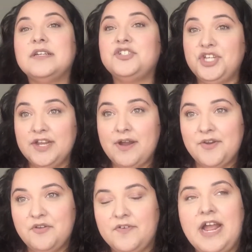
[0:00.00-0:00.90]

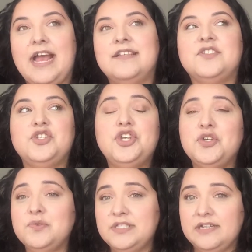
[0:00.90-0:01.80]
Crownover has
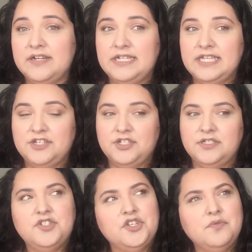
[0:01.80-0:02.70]
two series that she,
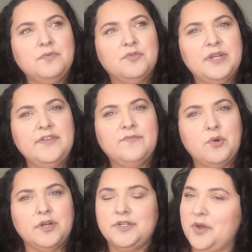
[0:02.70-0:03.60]
she
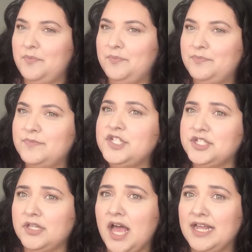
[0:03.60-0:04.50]

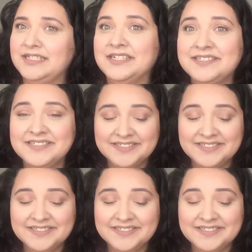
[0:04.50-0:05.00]
has a lot. One